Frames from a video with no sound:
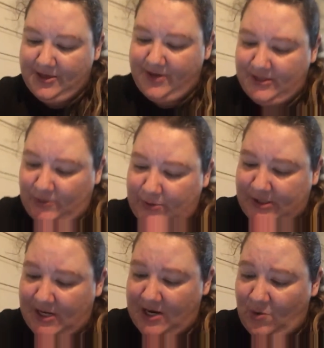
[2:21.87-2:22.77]
this
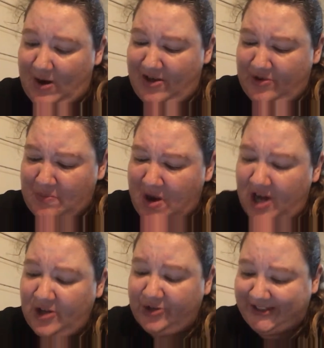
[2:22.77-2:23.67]
was a rather
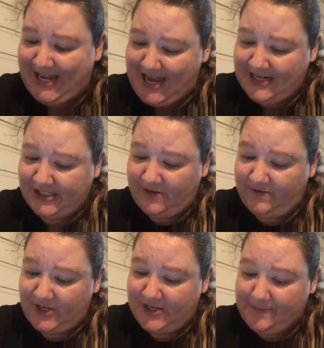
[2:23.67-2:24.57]
mild case
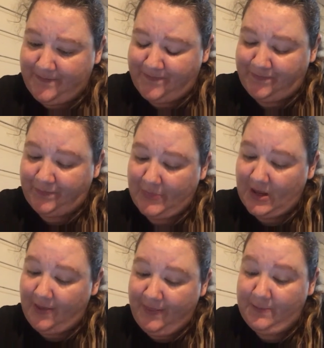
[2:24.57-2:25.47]
of it.
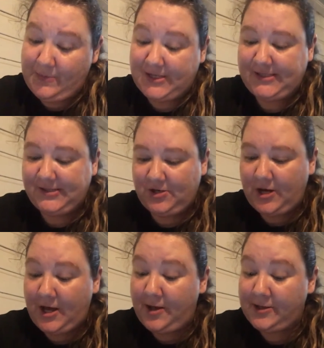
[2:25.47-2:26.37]
Then my sister
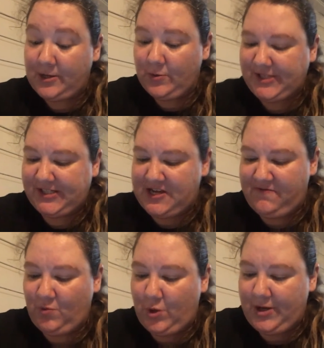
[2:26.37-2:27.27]
Kali
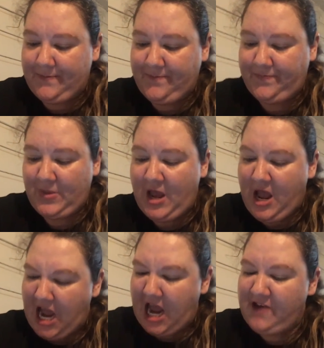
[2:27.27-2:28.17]
received one.
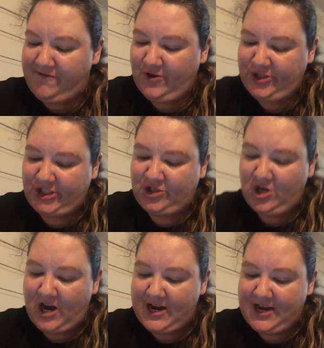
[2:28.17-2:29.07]
At first she
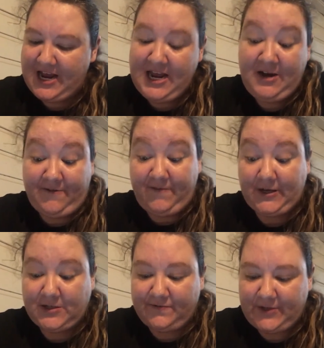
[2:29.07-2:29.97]
tried
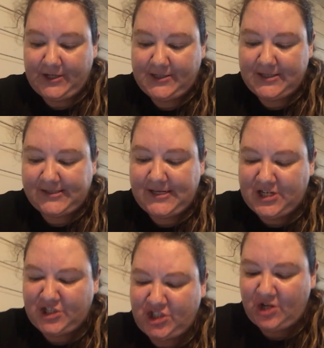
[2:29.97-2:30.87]
ineffectively to
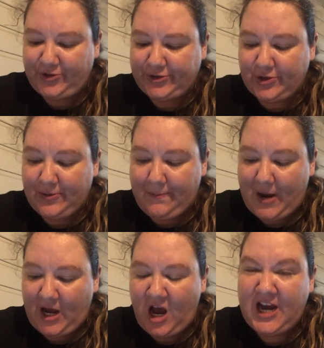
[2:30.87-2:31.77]
seek shelter
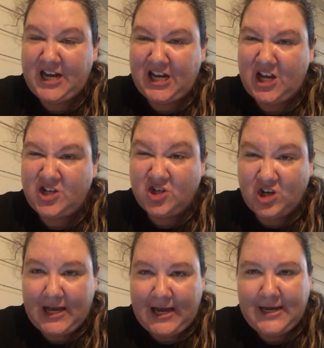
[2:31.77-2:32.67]
by hiding
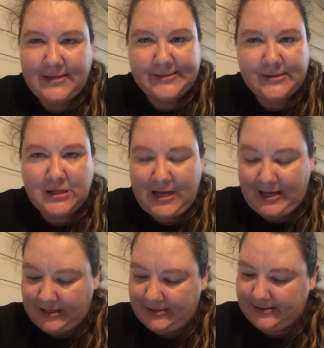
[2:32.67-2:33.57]
under Cain's
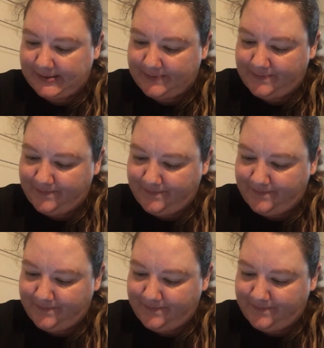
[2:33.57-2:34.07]
legs,